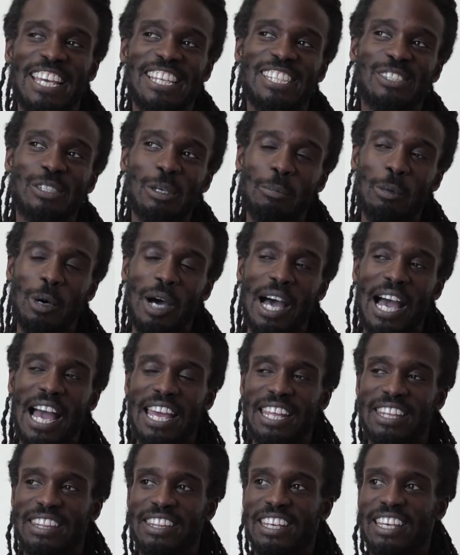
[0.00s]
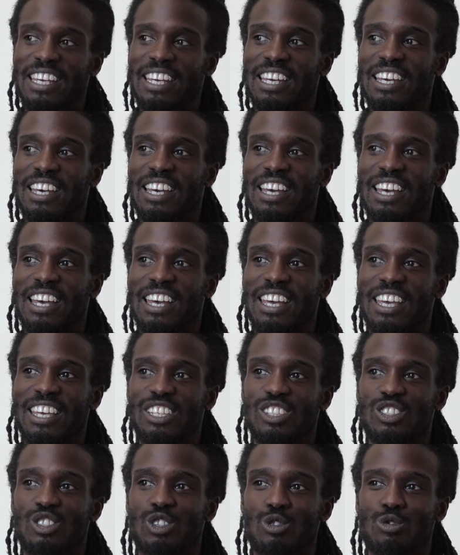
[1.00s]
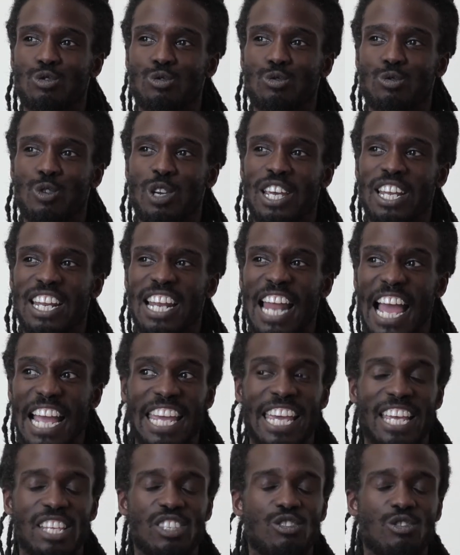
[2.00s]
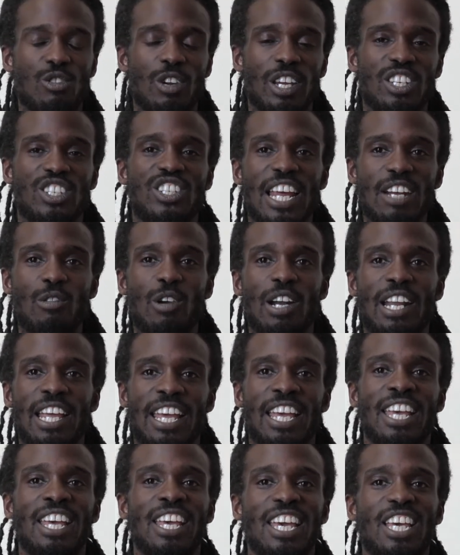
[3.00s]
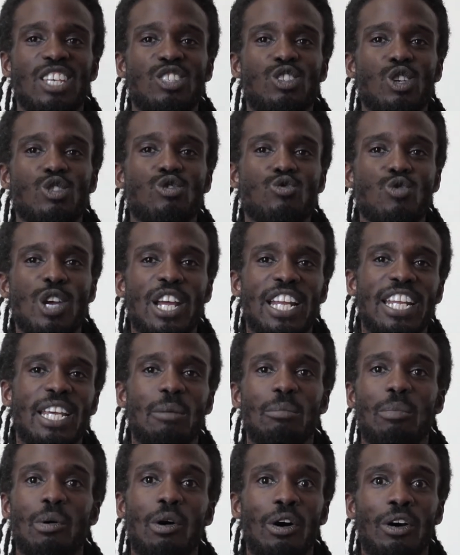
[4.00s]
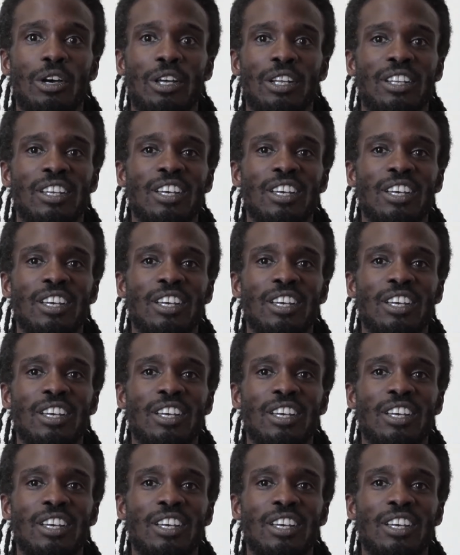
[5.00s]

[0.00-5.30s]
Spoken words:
So, but I think it's just really like history generally is just really important.